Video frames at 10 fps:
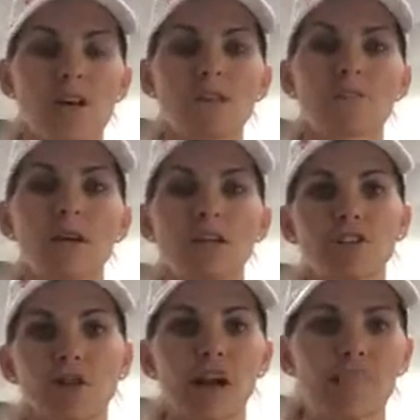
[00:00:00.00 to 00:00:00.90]
So make sure
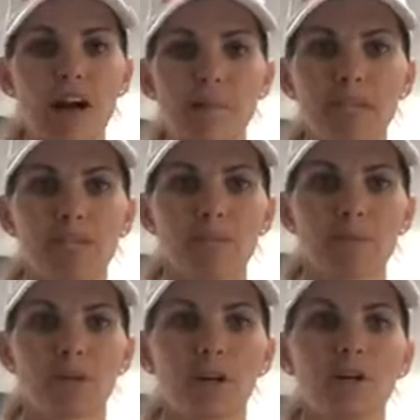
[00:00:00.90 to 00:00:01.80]
you have Abby's
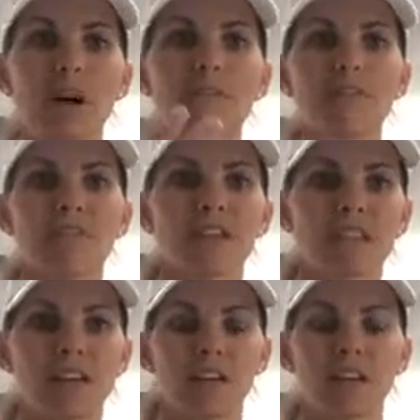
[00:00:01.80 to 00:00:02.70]
cookbook. You have the
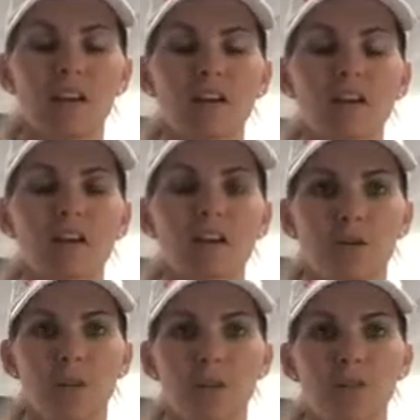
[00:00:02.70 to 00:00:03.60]
Fixate
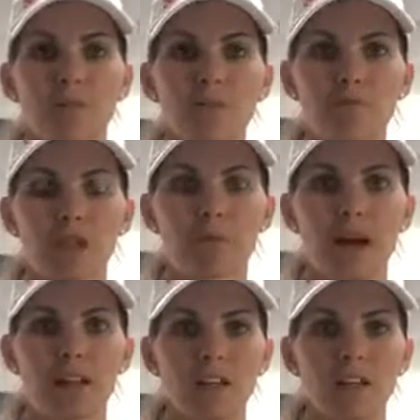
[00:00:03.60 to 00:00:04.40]
cookbook from Beachbody.